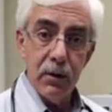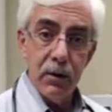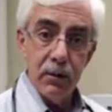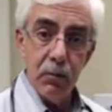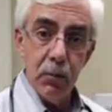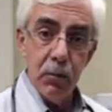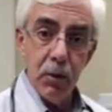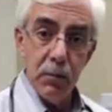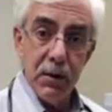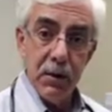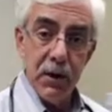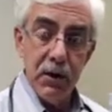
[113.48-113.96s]

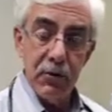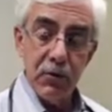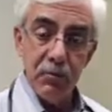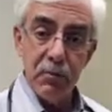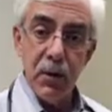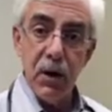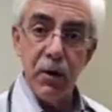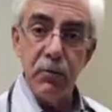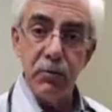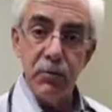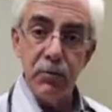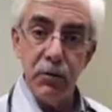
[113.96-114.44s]
would be a
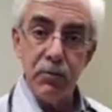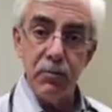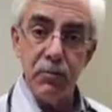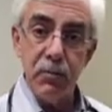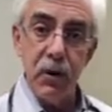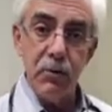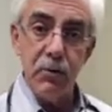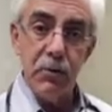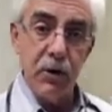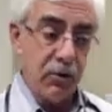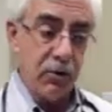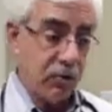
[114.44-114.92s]
small
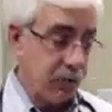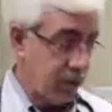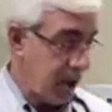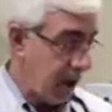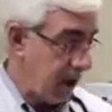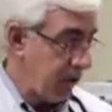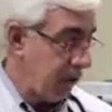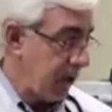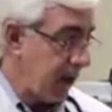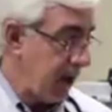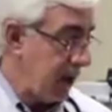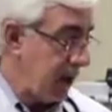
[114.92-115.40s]
dog
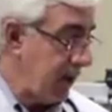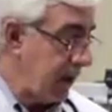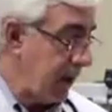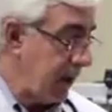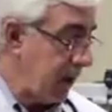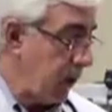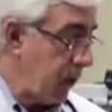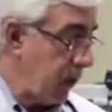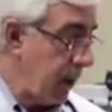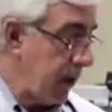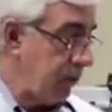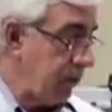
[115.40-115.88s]
size. Anything
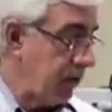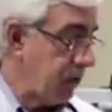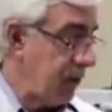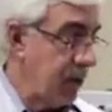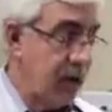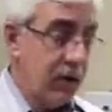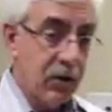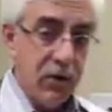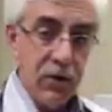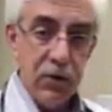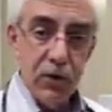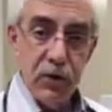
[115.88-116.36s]
that weighs
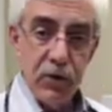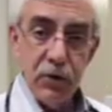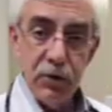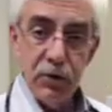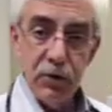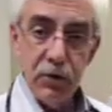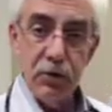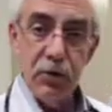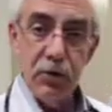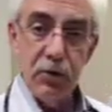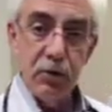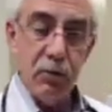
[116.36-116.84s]

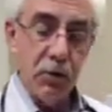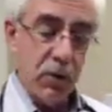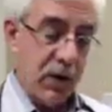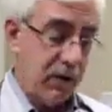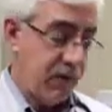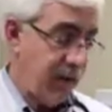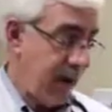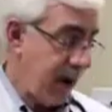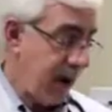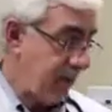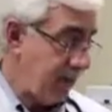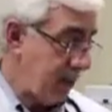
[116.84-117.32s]
2 to
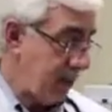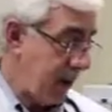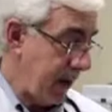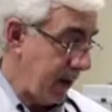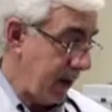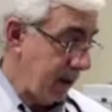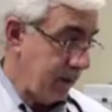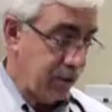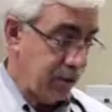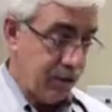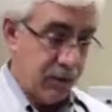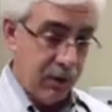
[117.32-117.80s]
25
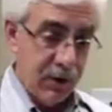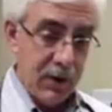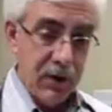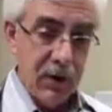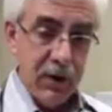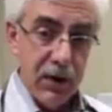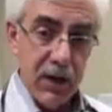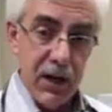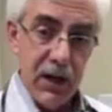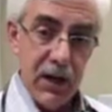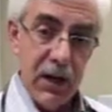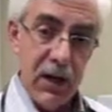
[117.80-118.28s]
pounds,
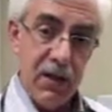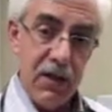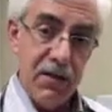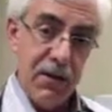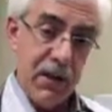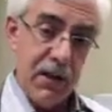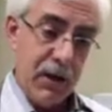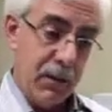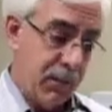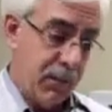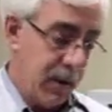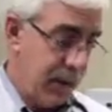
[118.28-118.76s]
and
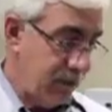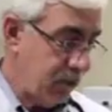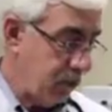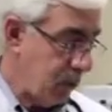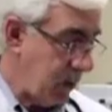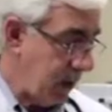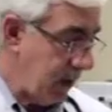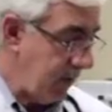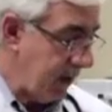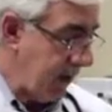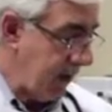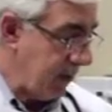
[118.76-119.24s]
anything above
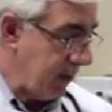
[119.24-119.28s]
25